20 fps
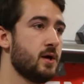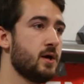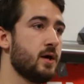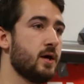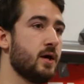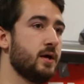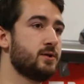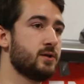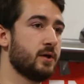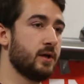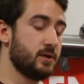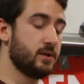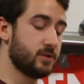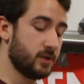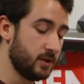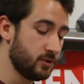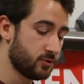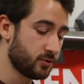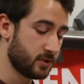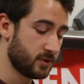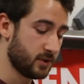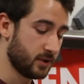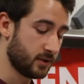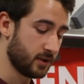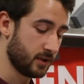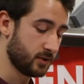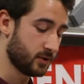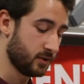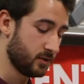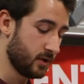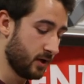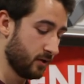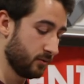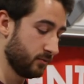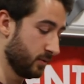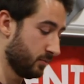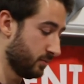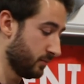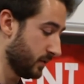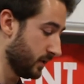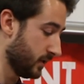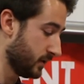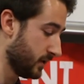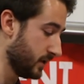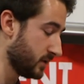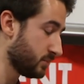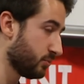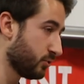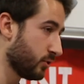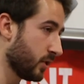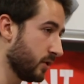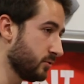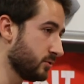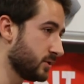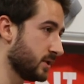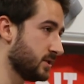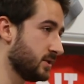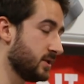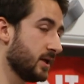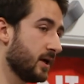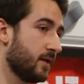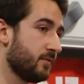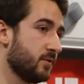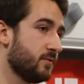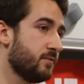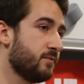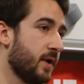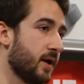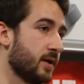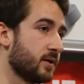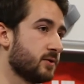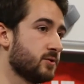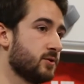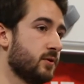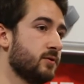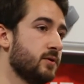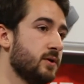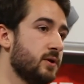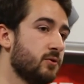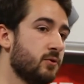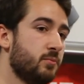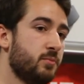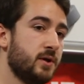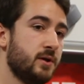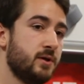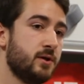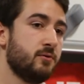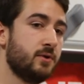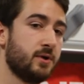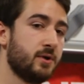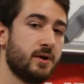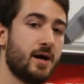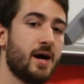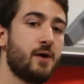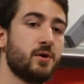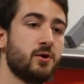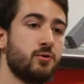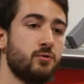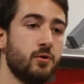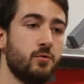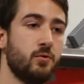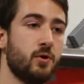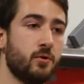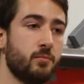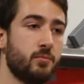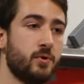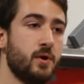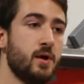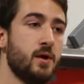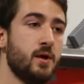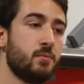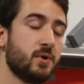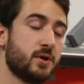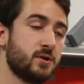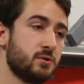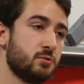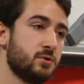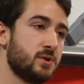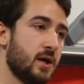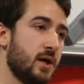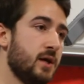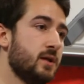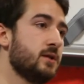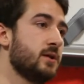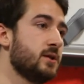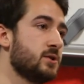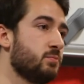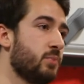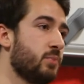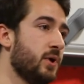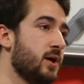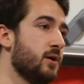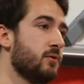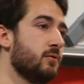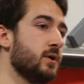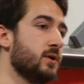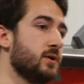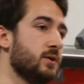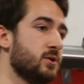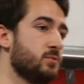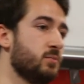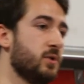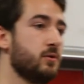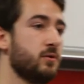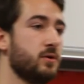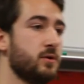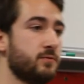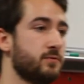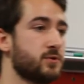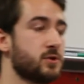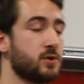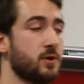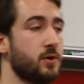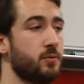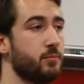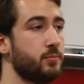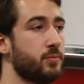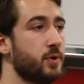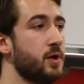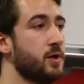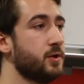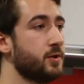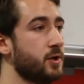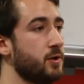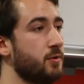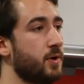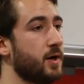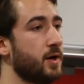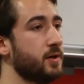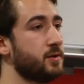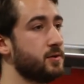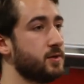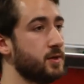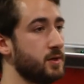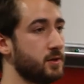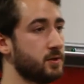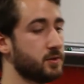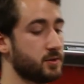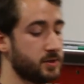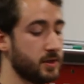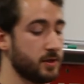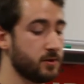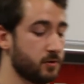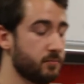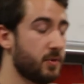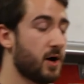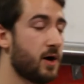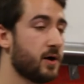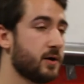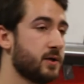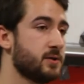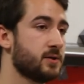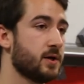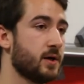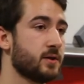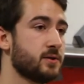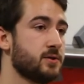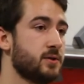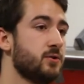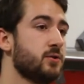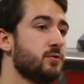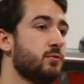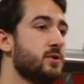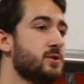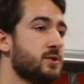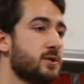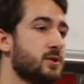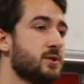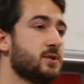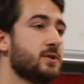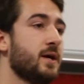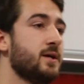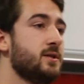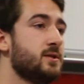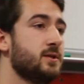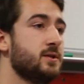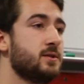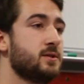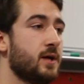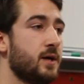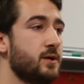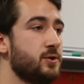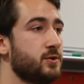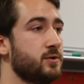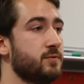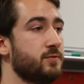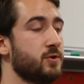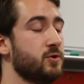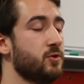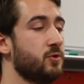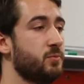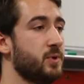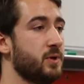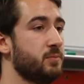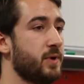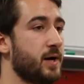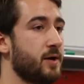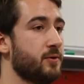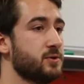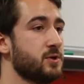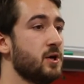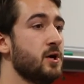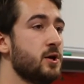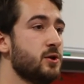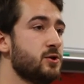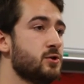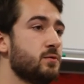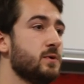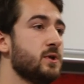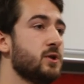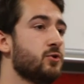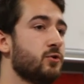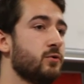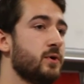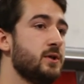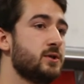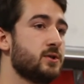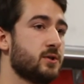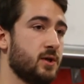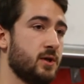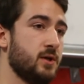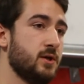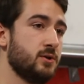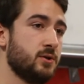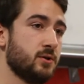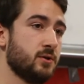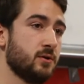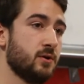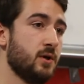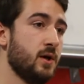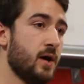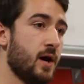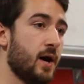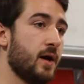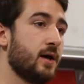it's, it's an interesting thing to note that, that this process did have an effect on the European Union, how it grew up. Because it was in this period, in this period of slump, that you had the Single Market Act. In other words, the stated intention of the European powers to increase cohesion and